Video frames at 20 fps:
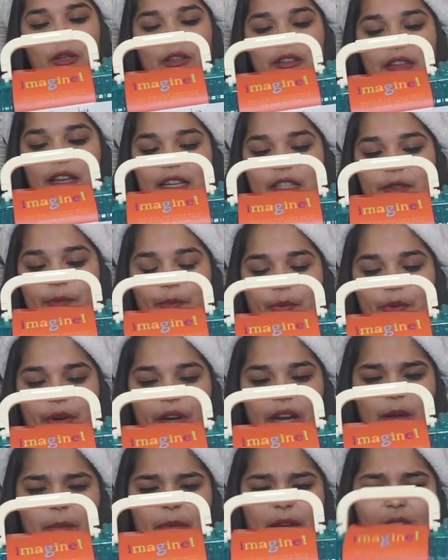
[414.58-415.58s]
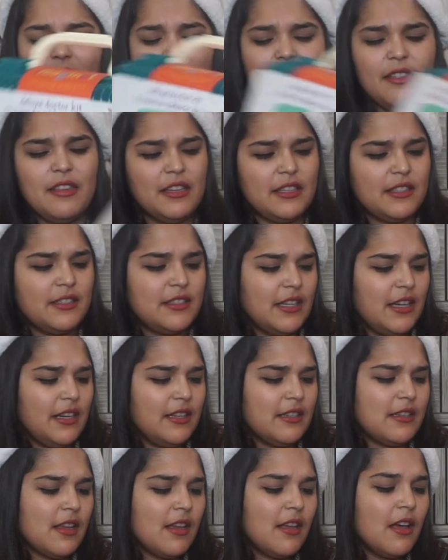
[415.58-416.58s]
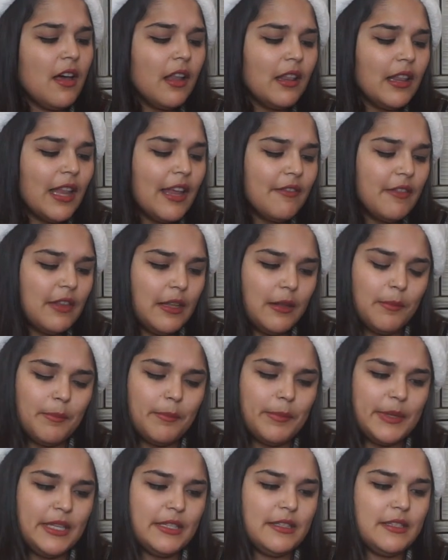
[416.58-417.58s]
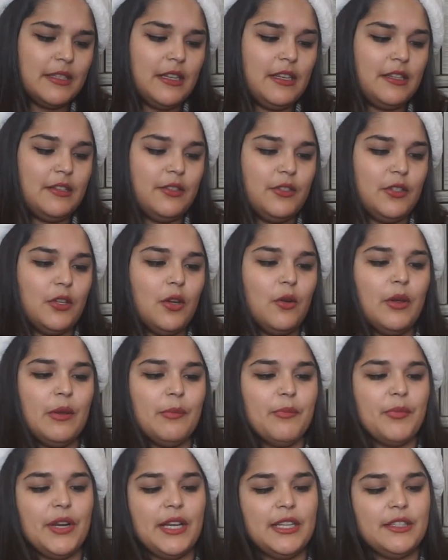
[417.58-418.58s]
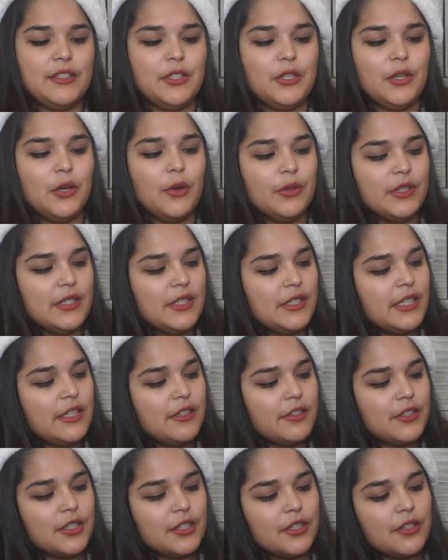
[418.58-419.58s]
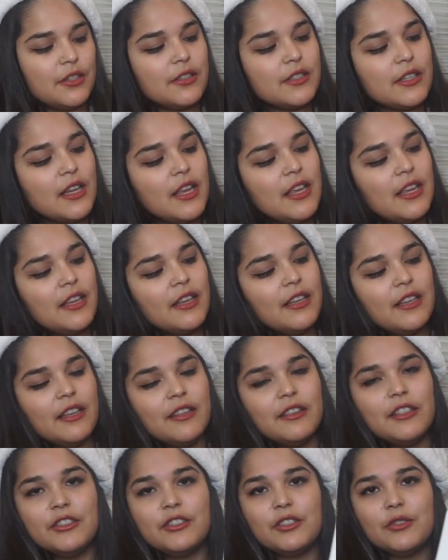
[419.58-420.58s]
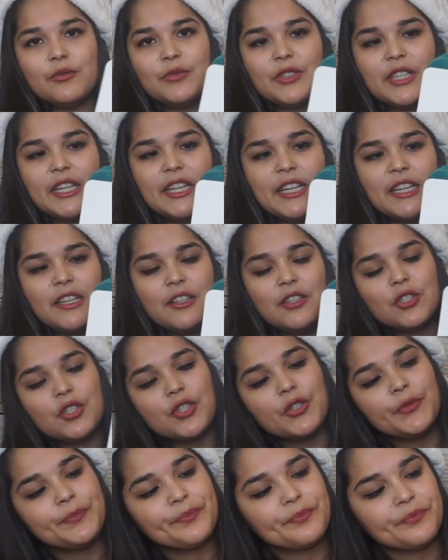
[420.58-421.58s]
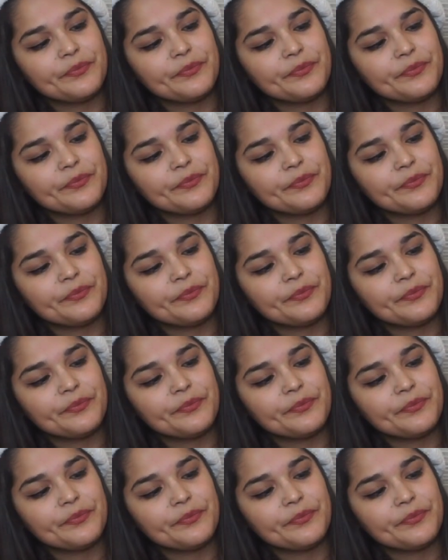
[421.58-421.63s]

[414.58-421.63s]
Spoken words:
it does bring about, I think it says 11 pieces. So it brings, you know, the scissors, the syringe,